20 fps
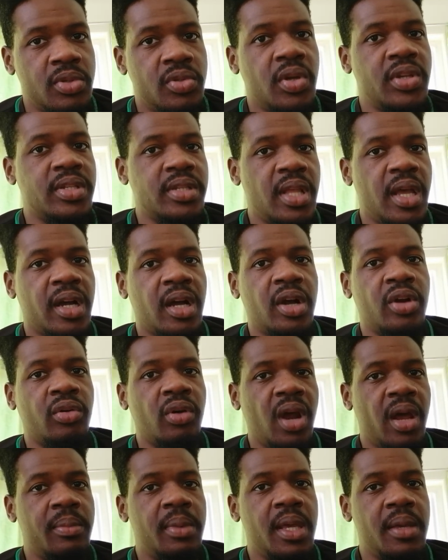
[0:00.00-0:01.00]
just like a
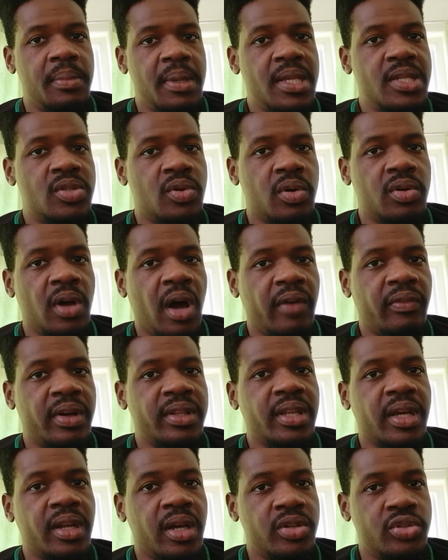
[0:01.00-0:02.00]
crybaby, he's going to have
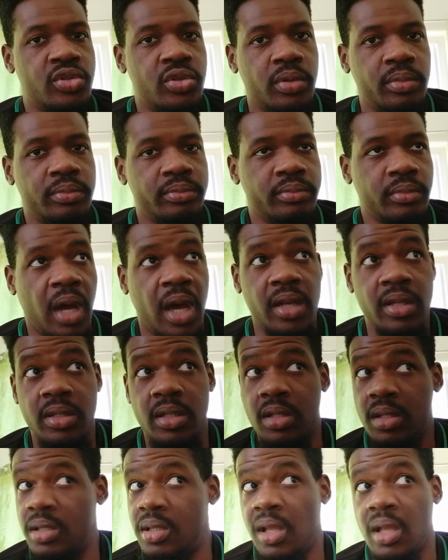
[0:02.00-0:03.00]
a tantrum.
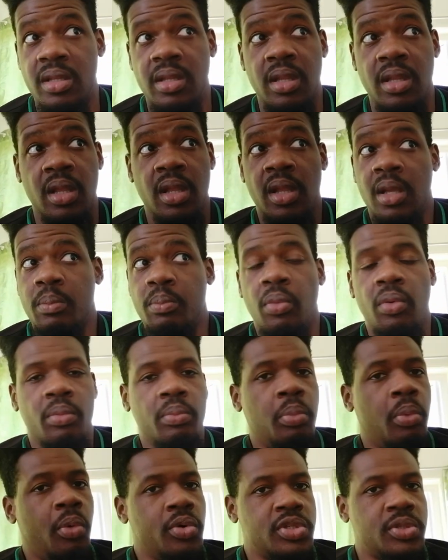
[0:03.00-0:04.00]
And uh, the,
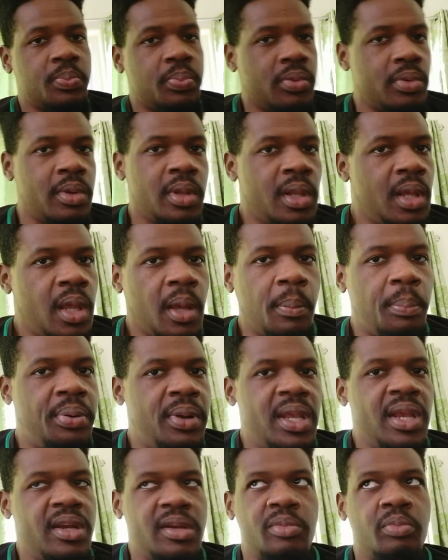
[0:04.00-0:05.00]
most
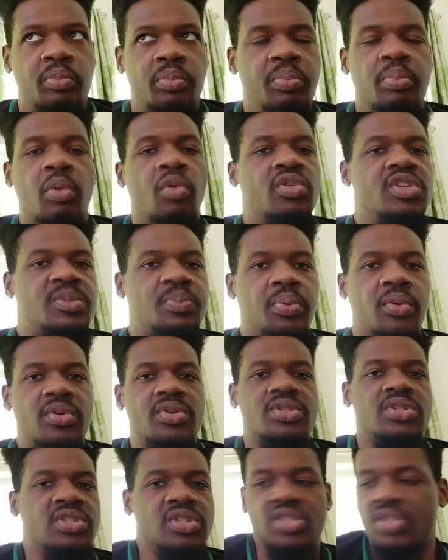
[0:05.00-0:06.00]
player, most
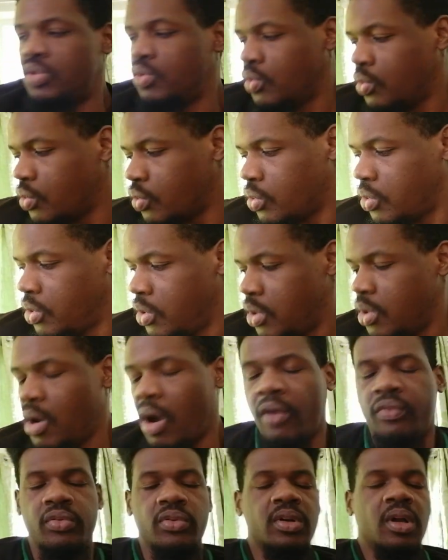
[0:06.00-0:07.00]
persons know
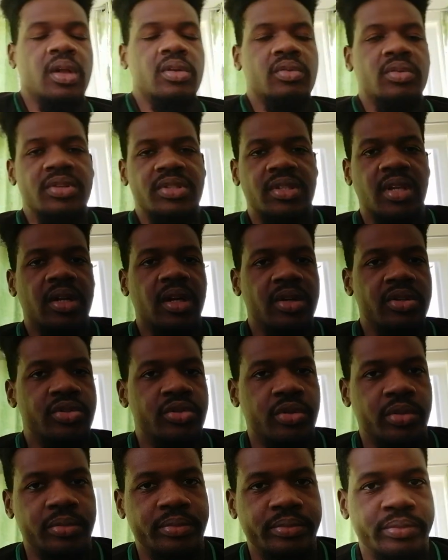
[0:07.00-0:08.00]
of Ronaldo's
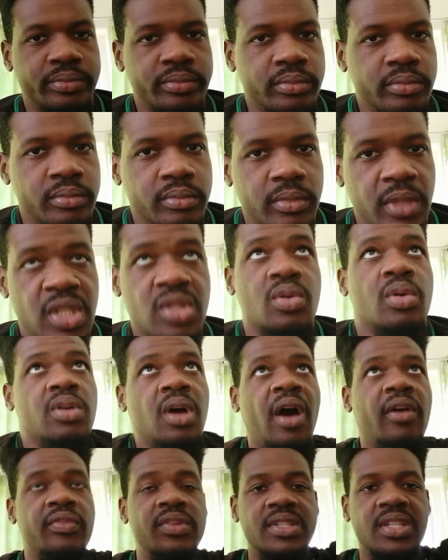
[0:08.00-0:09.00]
tantrum. He's
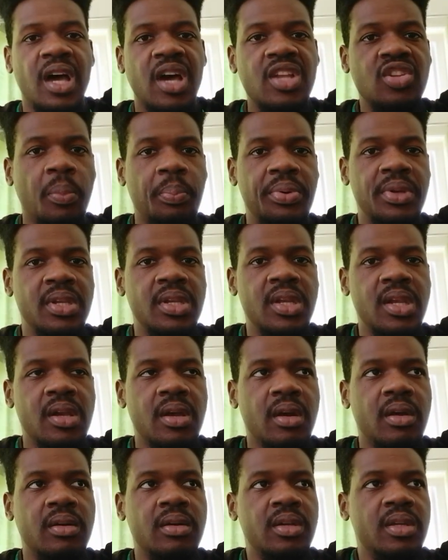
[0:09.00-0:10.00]
going to have his hand up in
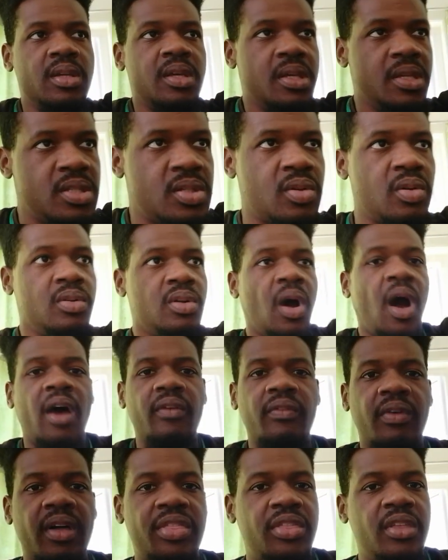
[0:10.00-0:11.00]
the air. He's going to
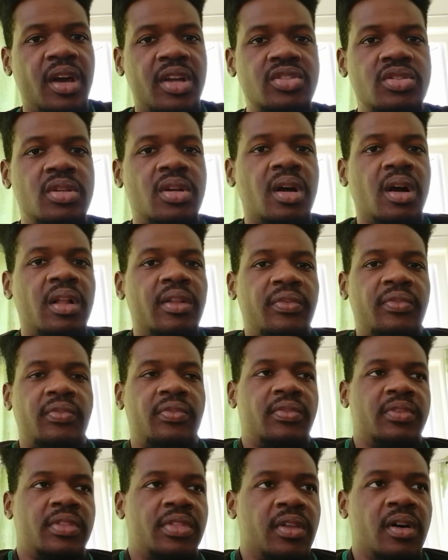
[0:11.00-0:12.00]
have a theatrical
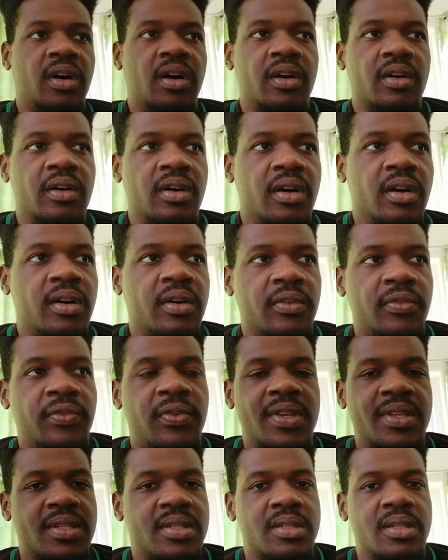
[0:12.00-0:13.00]
uh, uh,
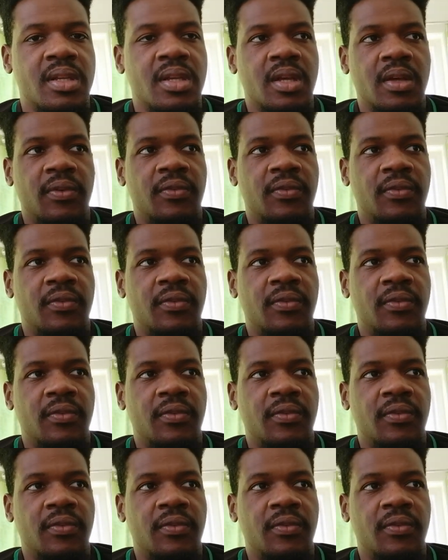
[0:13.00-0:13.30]
face